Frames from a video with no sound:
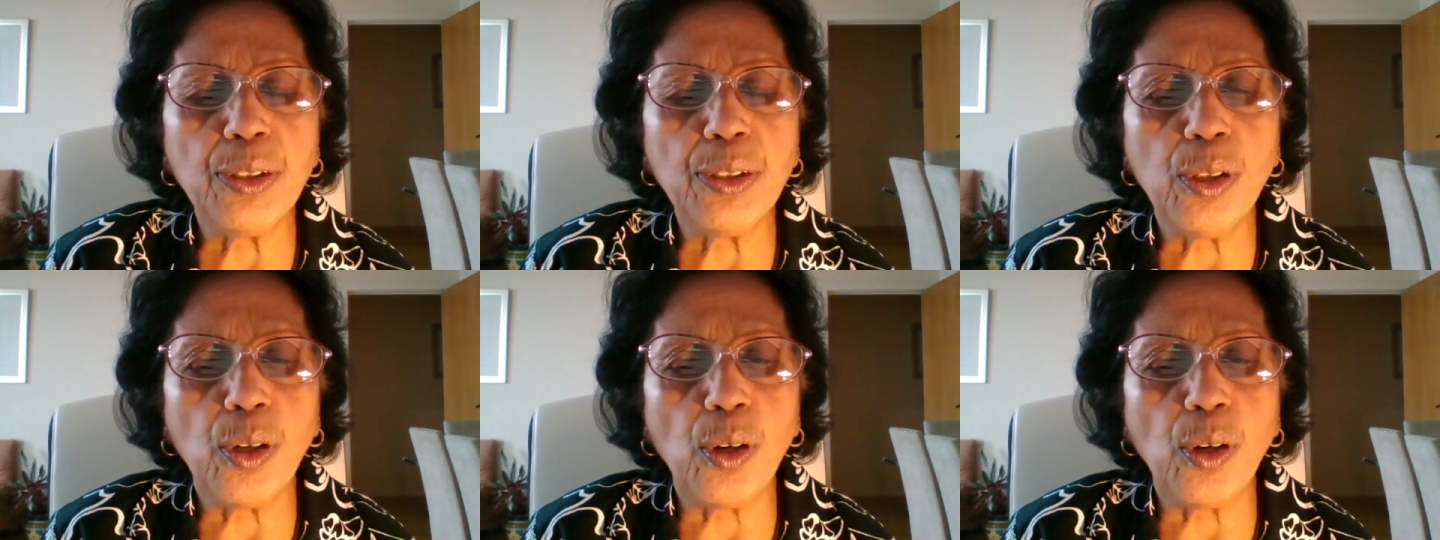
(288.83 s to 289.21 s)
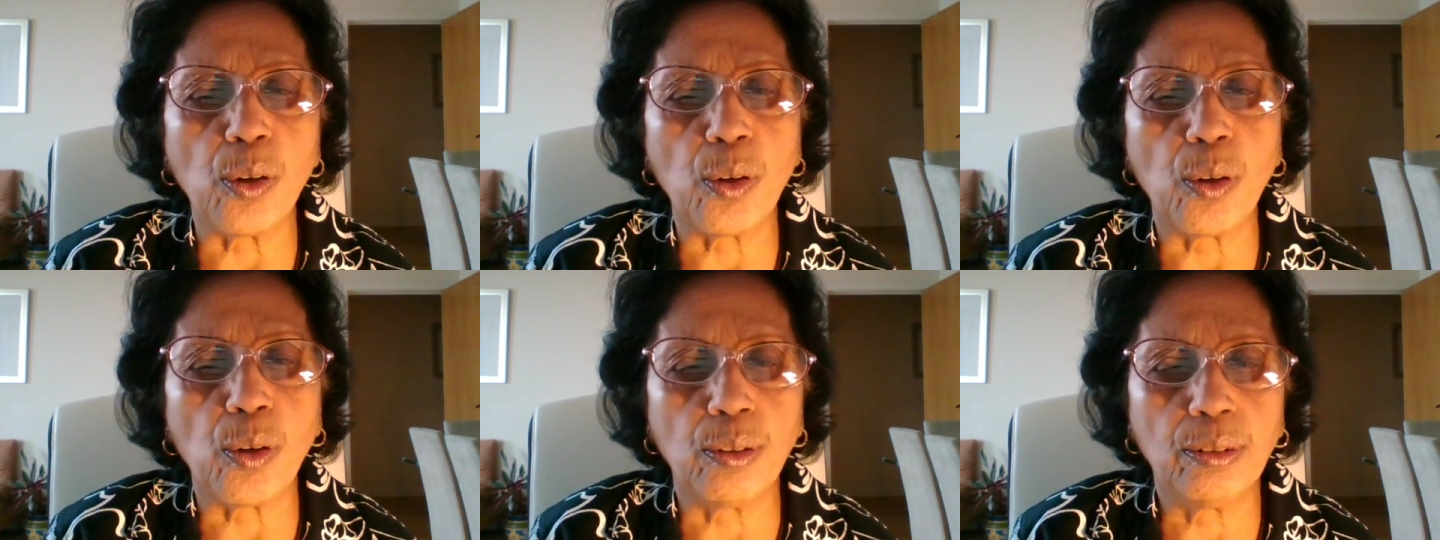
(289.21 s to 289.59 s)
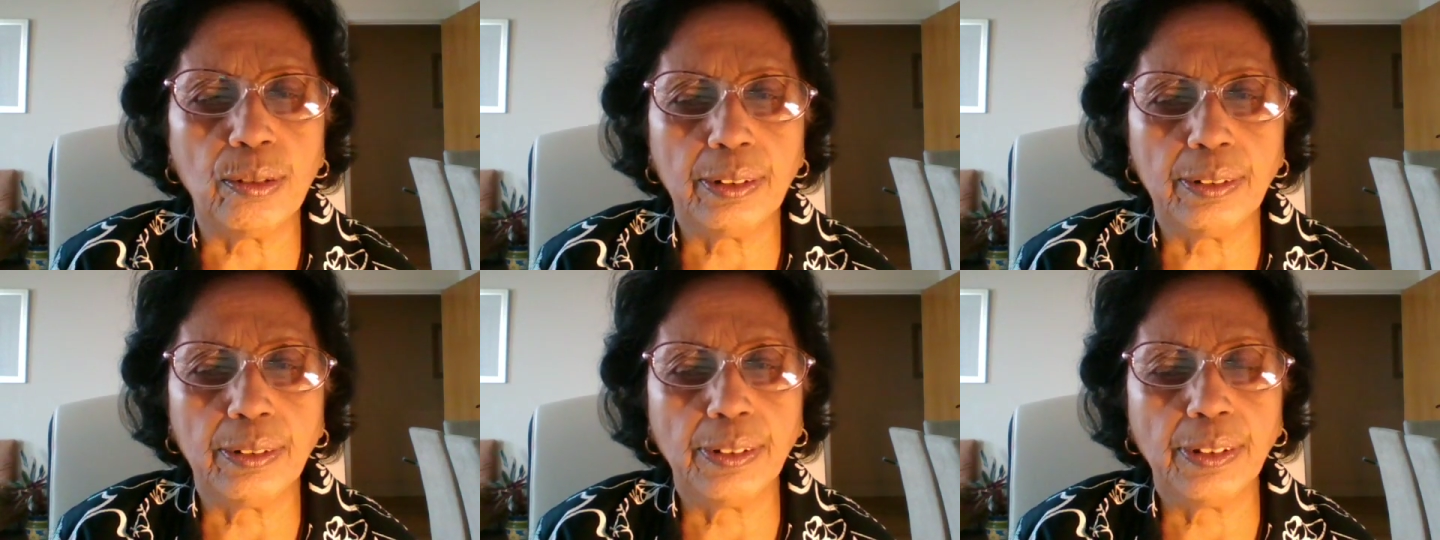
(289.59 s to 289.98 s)
grow.
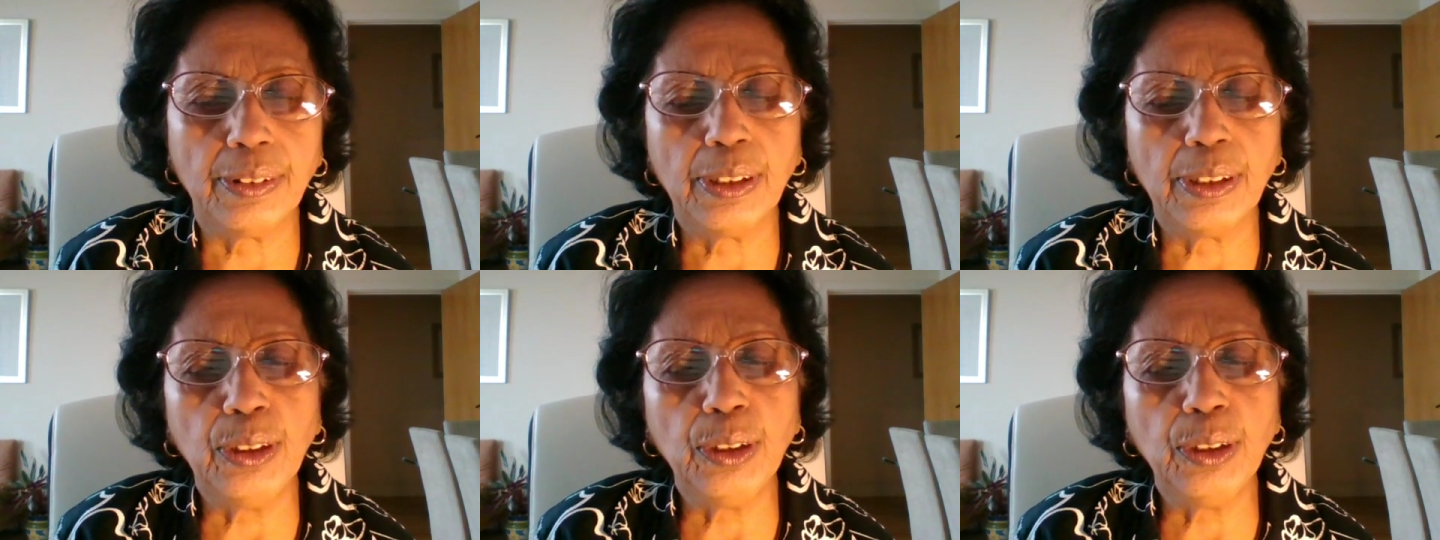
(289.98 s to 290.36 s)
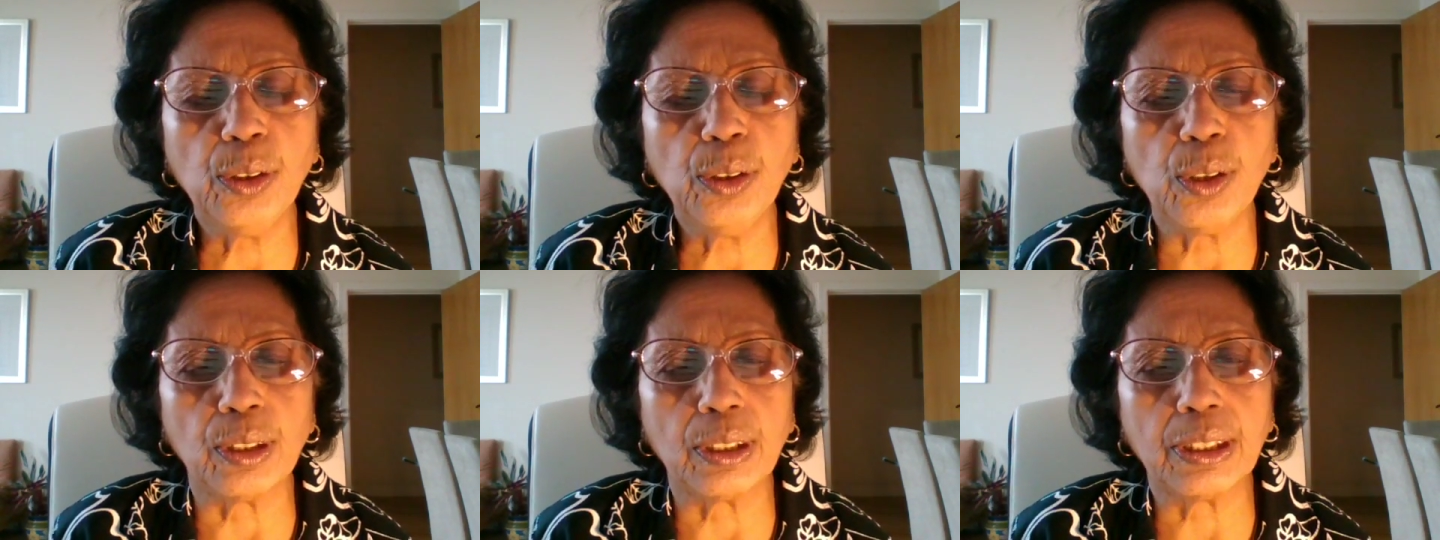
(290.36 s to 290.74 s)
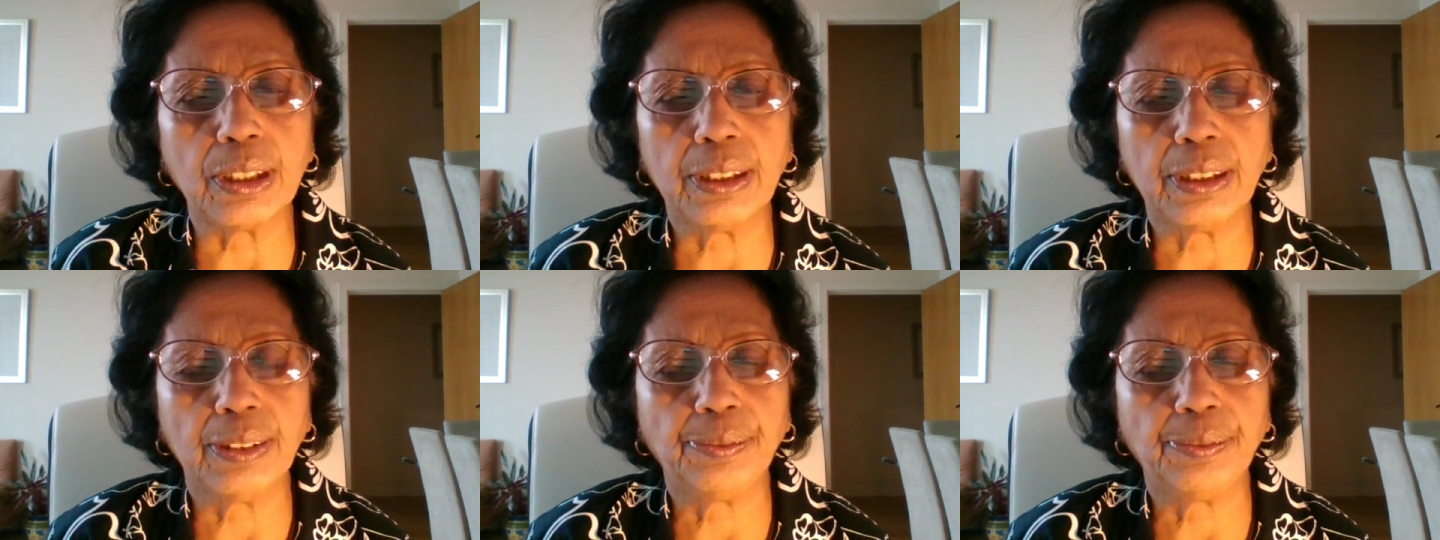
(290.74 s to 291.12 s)
You don't.